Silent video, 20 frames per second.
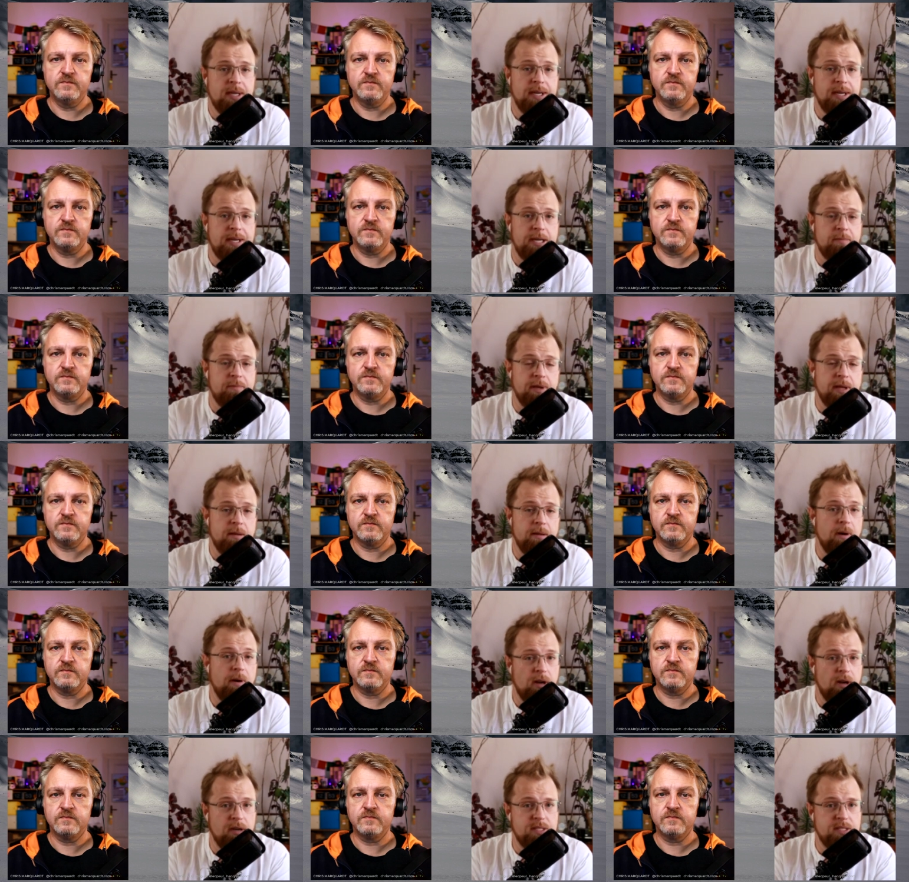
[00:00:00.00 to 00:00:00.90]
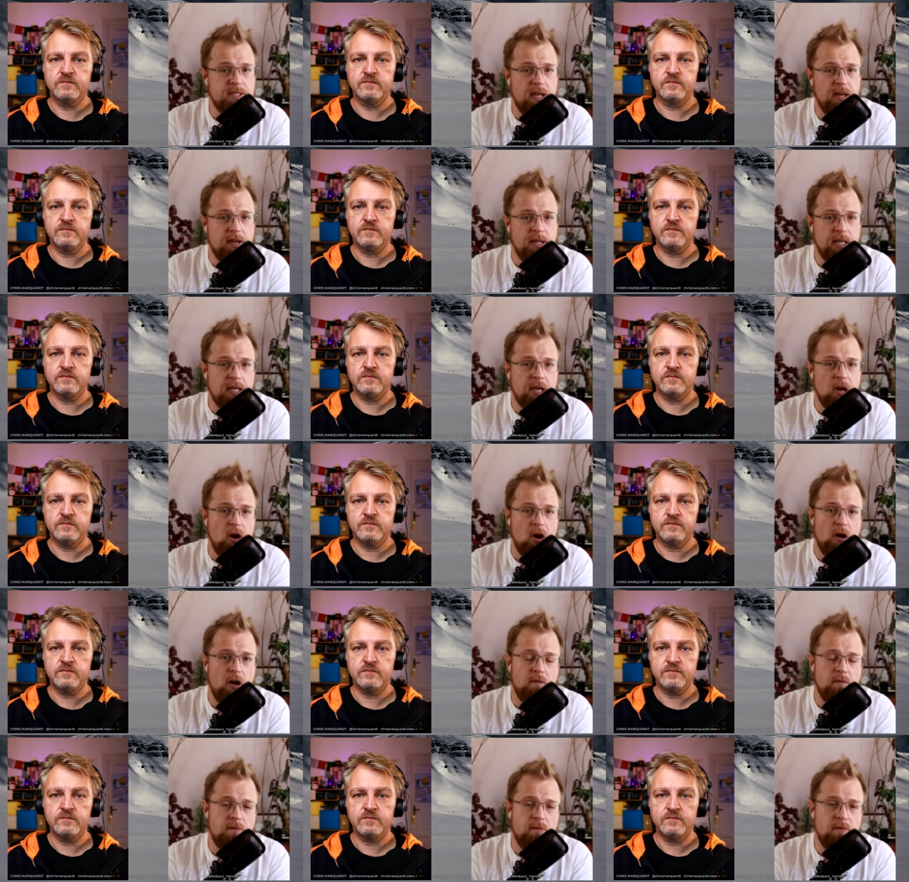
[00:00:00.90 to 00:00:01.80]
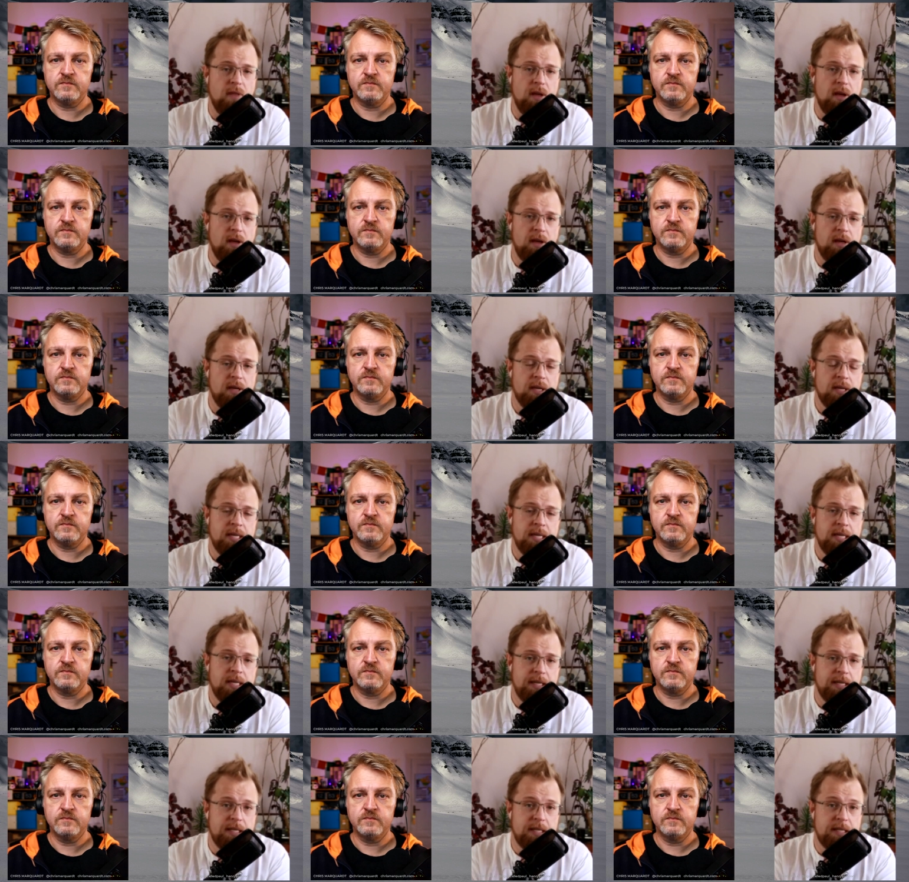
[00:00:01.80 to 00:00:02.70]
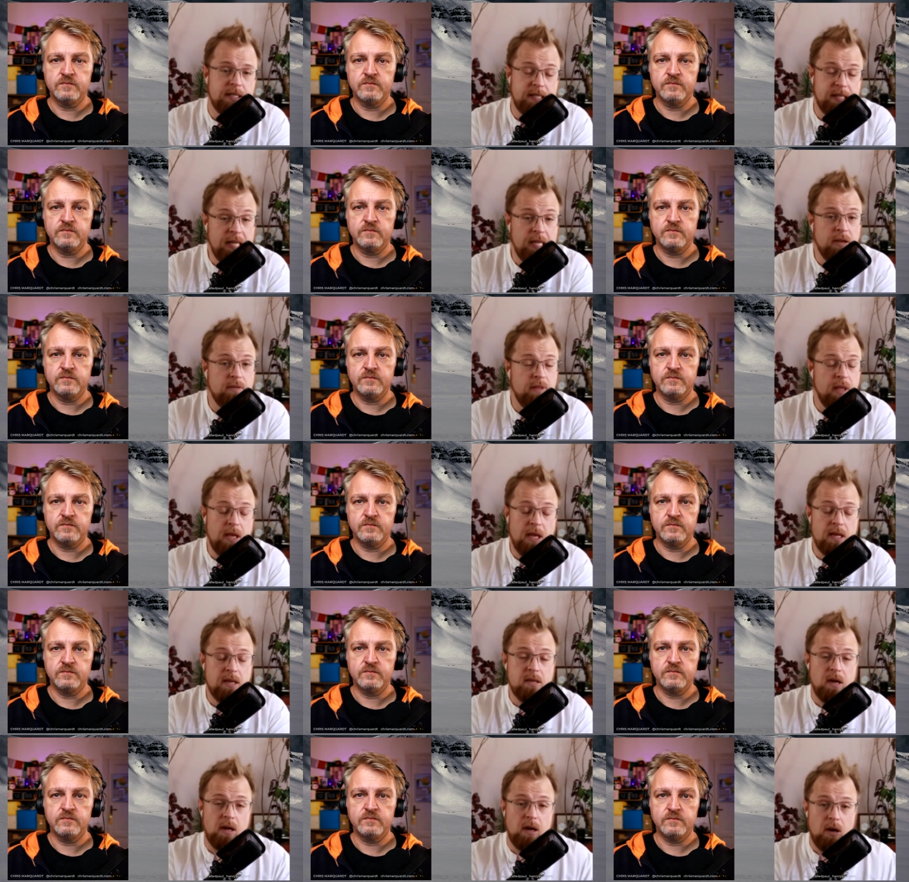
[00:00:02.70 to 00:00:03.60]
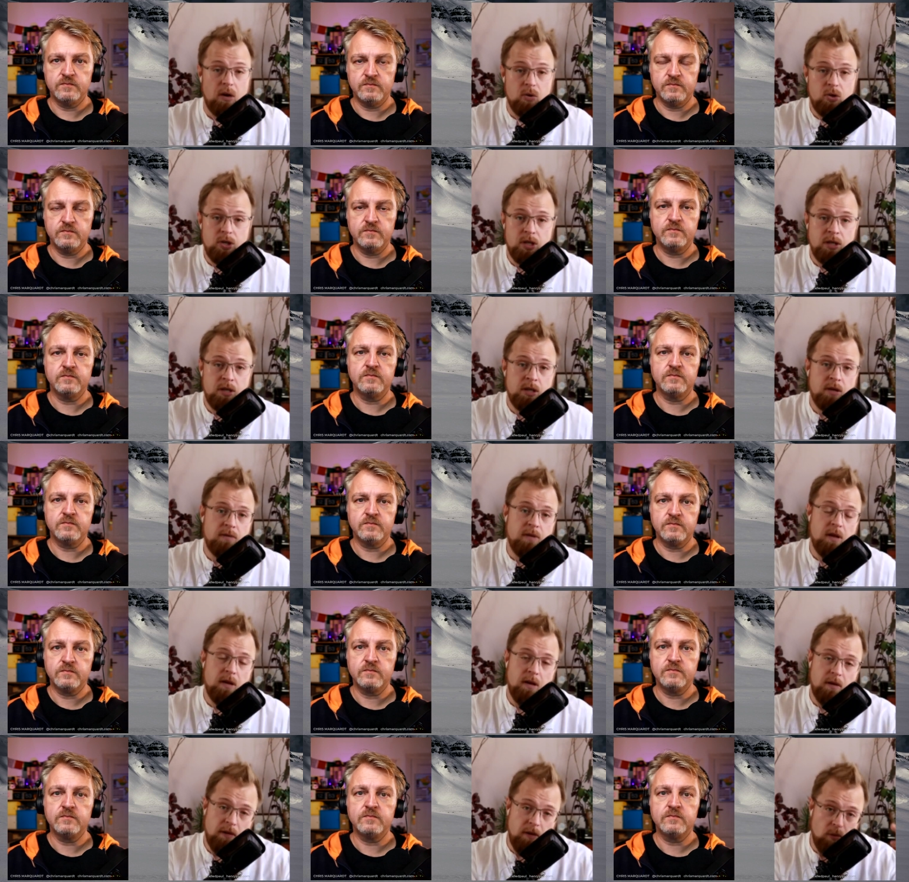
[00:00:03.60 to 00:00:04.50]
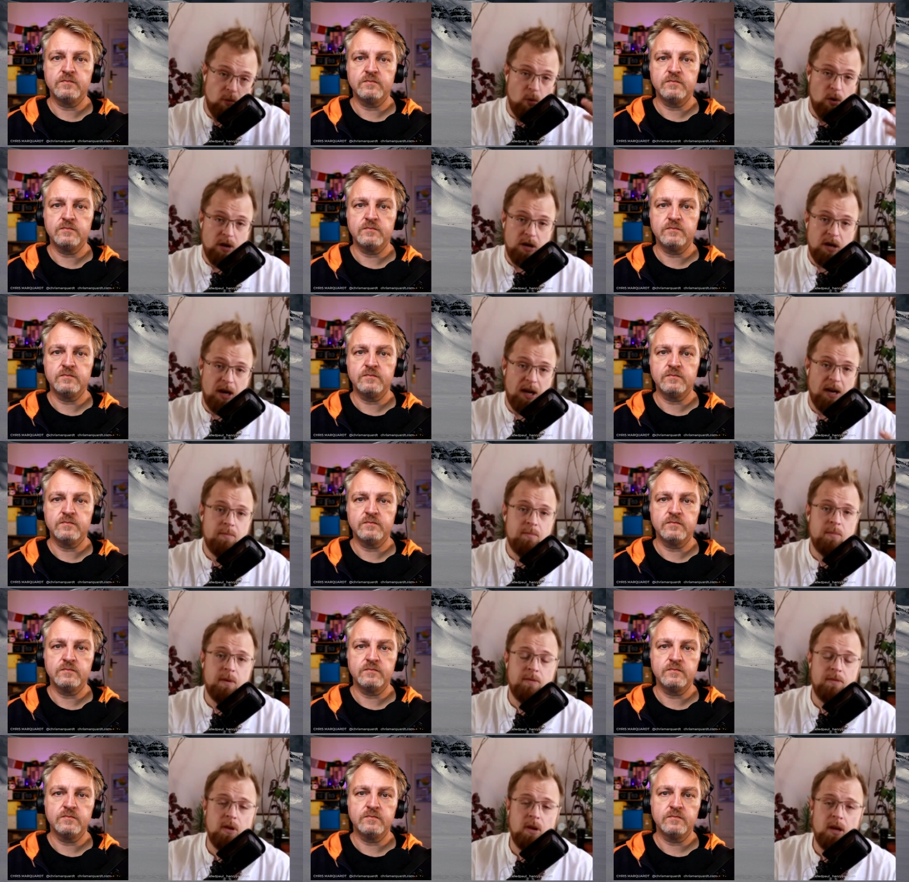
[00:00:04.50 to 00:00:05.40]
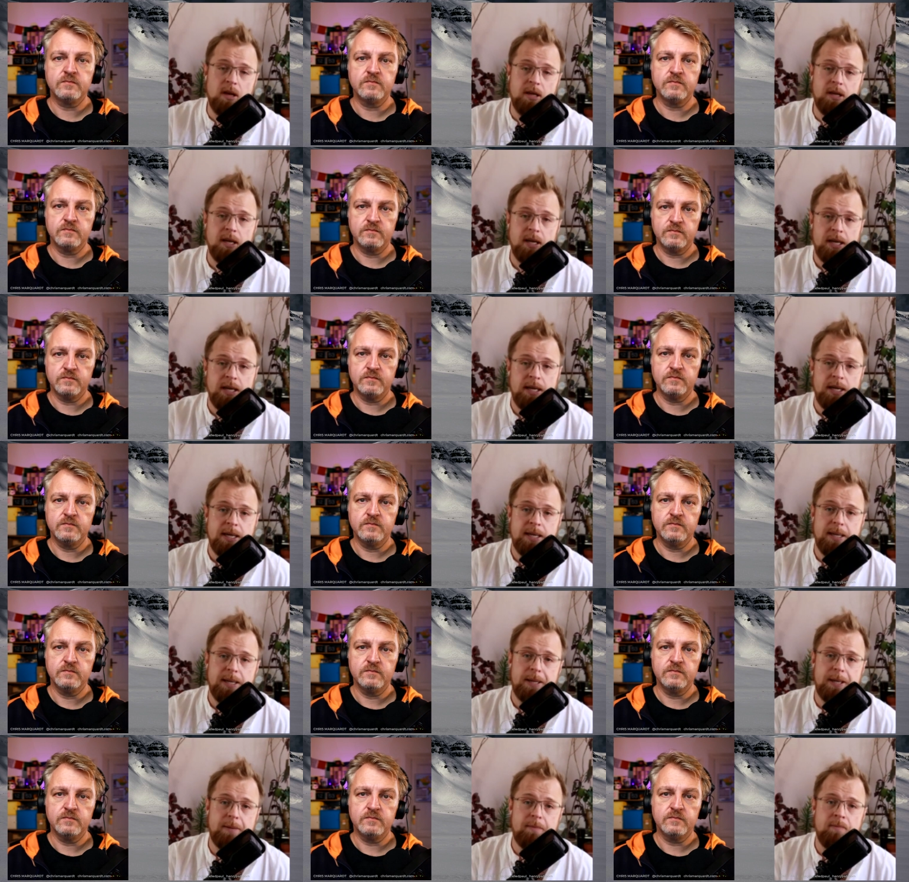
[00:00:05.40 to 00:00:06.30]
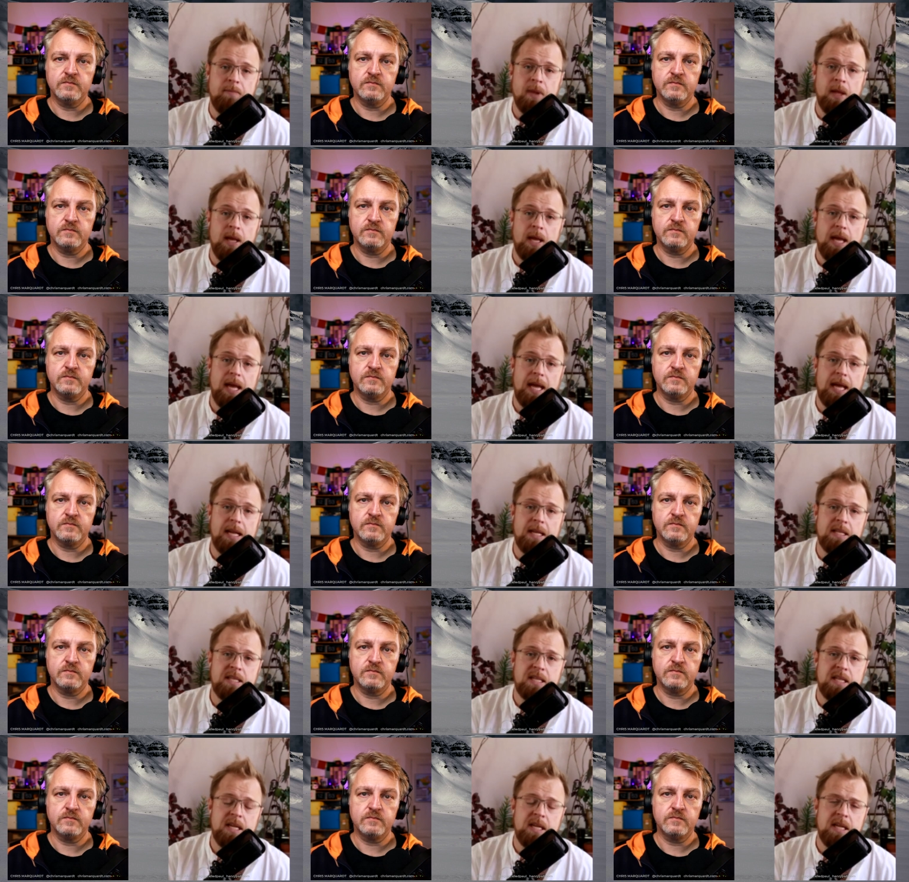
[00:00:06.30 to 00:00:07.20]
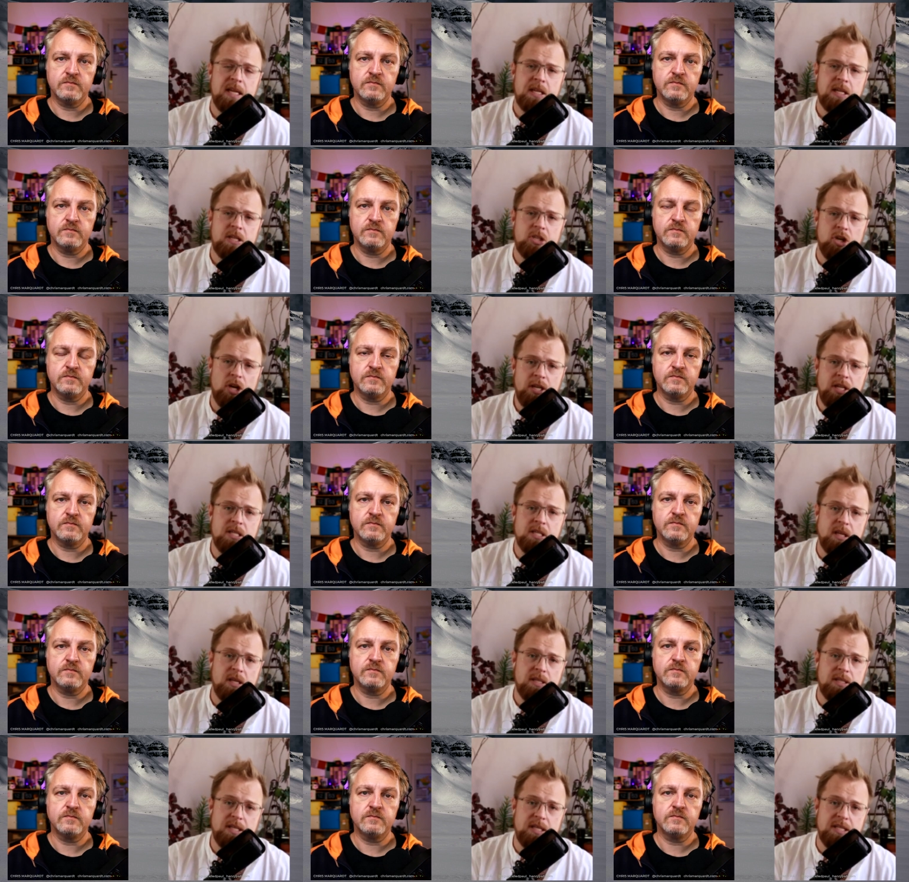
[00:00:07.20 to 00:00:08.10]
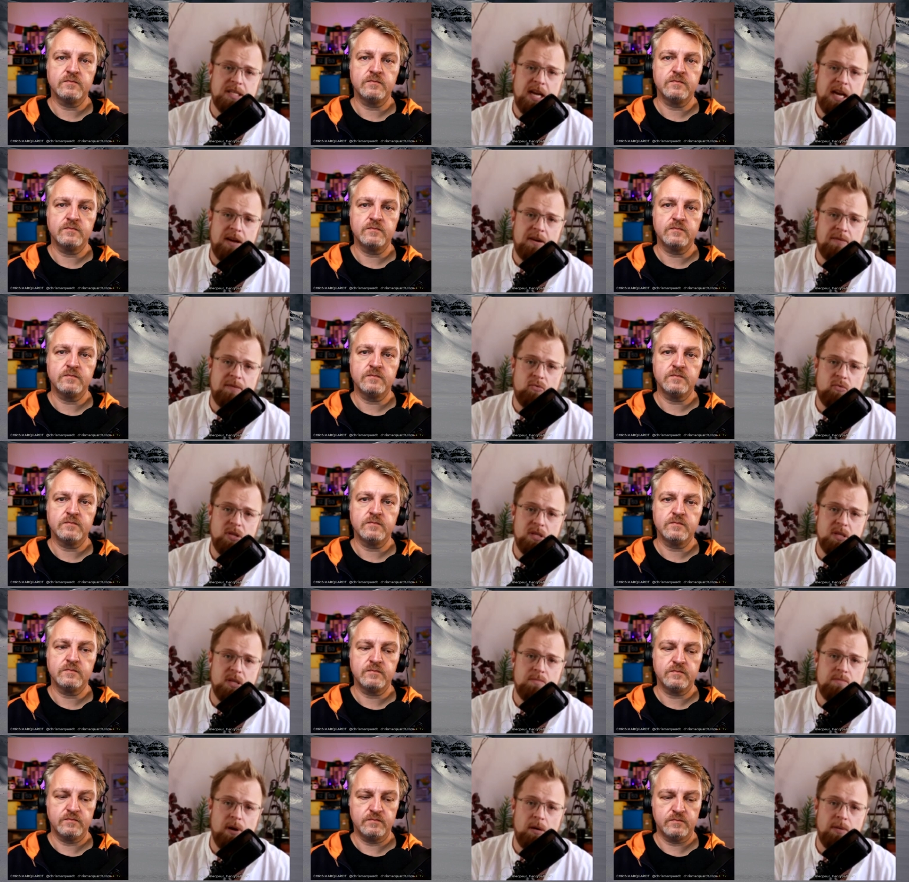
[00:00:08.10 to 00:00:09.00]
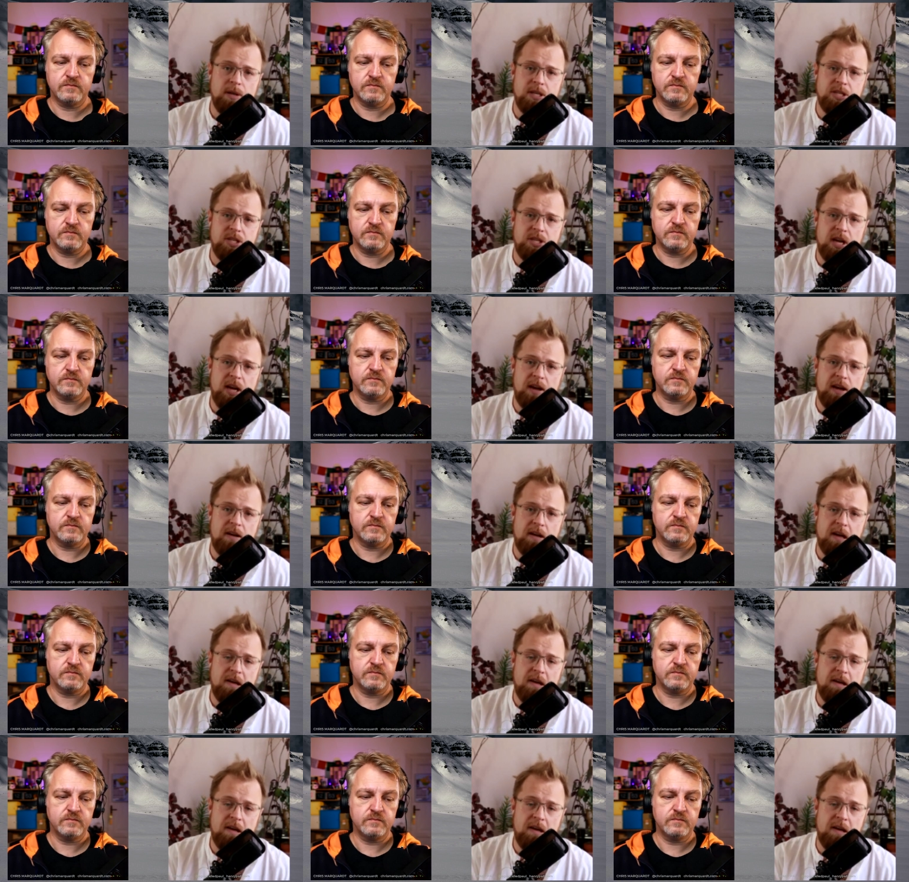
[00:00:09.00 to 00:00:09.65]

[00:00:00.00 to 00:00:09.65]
Speaker 1: um, get a better understanding of the uh, sea, of the entire ocean, of the of the water column, if you like. Um, and Chinese scientists have recently published uh,